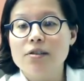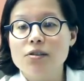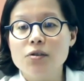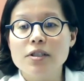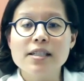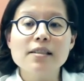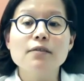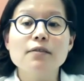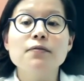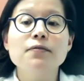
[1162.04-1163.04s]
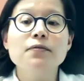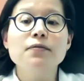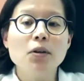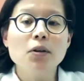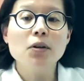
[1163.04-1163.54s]
So this is a
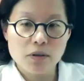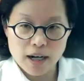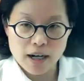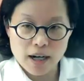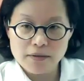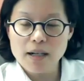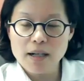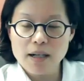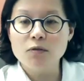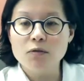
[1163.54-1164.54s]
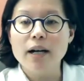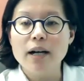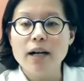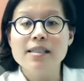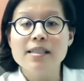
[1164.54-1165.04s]
photograph of what
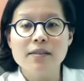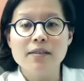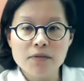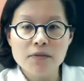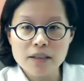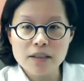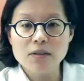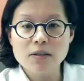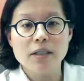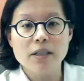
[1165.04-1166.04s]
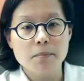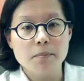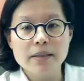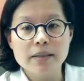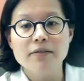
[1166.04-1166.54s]
severe or
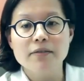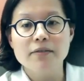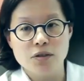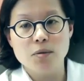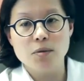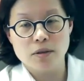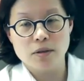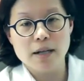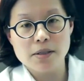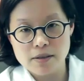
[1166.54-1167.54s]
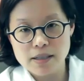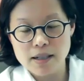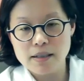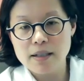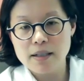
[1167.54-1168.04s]
complete vaginal prolapse looks
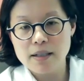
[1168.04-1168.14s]
like.